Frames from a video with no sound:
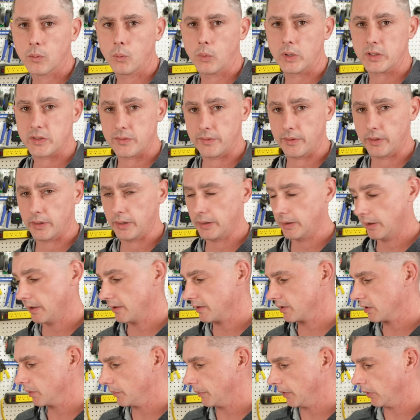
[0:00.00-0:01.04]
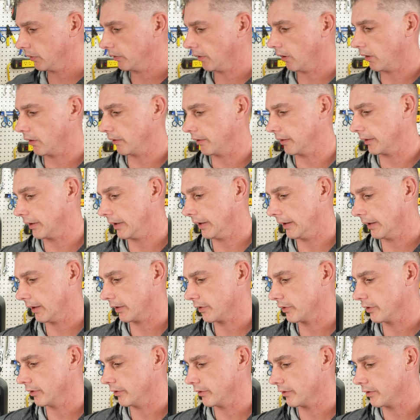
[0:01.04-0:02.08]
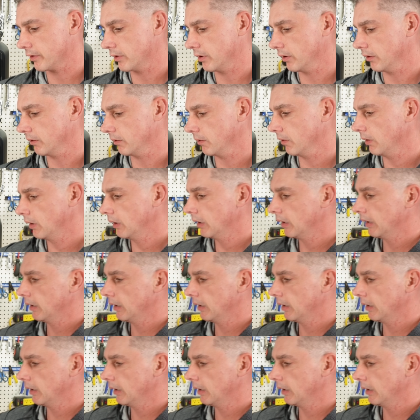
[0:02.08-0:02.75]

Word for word: what's very nice about all their connections too